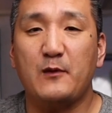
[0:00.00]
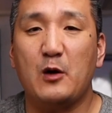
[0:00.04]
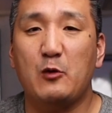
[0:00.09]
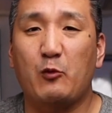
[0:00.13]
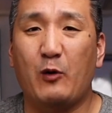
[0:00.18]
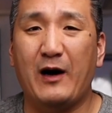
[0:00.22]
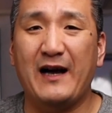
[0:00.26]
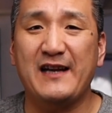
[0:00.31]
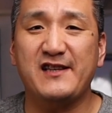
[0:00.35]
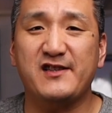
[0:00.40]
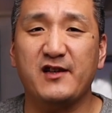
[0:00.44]

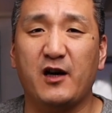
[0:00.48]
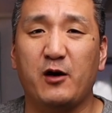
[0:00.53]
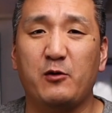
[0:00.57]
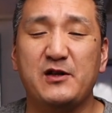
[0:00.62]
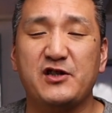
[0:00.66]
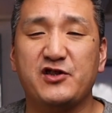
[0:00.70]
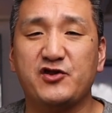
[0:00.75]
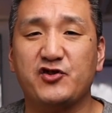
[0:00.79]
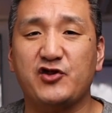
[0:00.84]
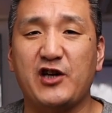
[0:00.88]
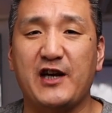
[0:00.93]
Wine's
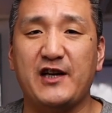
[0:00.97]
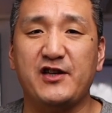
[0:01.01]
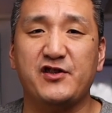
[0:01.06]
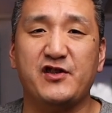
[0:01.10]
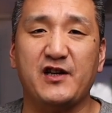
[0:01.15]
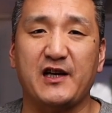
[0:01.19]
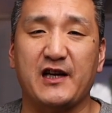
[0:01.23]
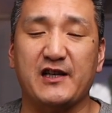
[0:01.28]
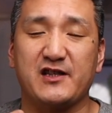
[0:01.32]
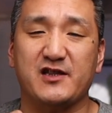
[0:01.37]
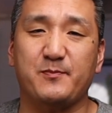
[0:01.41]
always
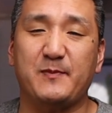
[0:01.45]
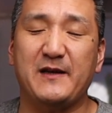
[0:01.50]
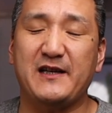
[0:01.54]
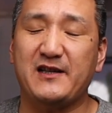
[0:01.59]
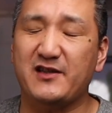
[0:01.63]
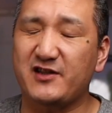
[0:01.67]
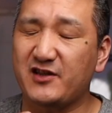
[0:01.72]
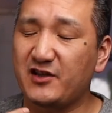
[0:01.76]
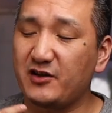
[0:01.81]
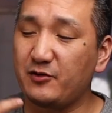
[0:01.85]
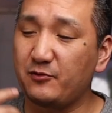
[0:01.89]
changing. It
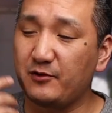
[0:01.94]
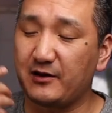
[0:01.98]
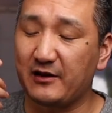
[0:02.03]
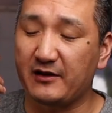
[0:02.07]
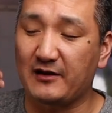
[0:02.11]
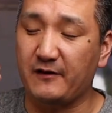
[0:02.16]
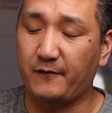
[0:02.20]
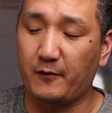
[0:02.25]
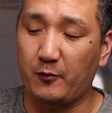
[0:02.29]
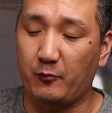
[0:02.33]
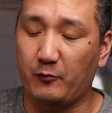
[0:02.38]
speaks to you in a
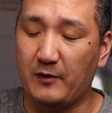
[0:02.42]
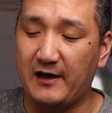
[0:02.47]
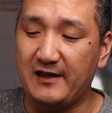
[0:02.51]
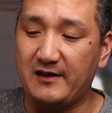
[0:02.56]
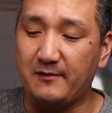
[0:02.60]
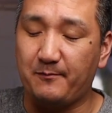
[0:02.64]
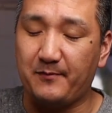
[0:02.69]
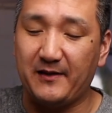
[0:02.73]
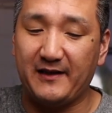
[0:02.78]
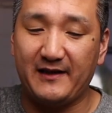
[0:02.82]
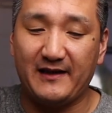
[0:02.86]
different way
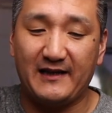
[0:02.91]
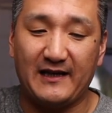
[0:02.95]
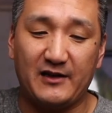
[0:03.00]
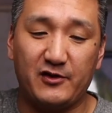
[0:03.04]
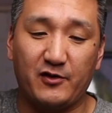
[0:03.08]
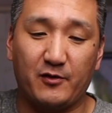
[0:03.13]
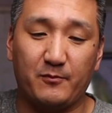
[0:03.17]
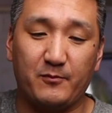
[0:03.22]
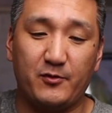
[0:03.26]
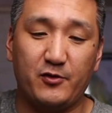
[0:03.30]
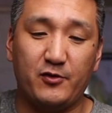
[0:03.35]
depending on
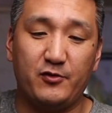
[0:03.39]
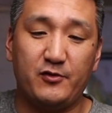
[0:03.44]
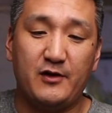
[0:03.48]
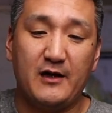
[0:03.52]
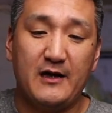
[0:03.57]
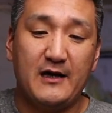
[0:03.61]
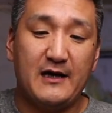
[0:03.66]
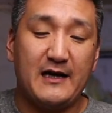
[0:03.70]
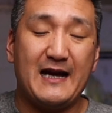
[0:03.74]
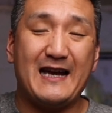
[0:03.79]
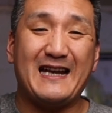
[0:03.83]
your mood,
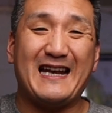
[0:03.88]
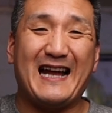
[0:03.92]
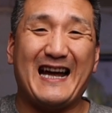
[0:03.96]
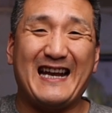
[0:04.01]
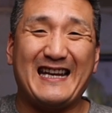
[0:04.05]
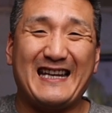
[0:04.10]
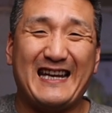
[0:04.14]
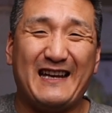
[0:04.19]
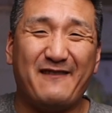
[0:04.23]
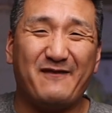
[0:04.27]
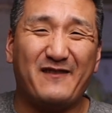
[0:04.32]
and
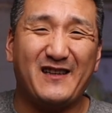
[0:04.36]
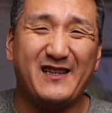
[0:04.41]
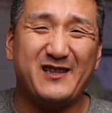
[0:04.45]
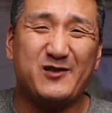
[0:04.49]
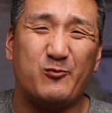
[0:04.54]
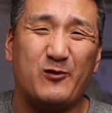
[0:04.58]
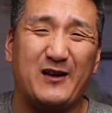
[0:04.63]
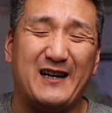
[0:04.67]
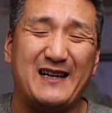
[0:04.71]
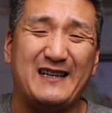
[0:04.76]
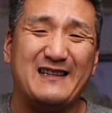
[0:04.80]
I gave
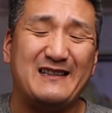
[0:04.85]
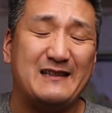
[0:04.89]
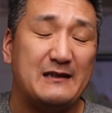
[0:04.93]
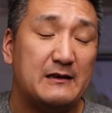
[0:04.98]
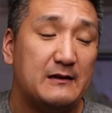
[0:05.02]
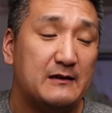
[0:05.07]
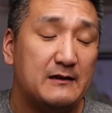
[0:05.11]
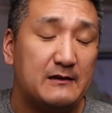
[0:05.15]
this wine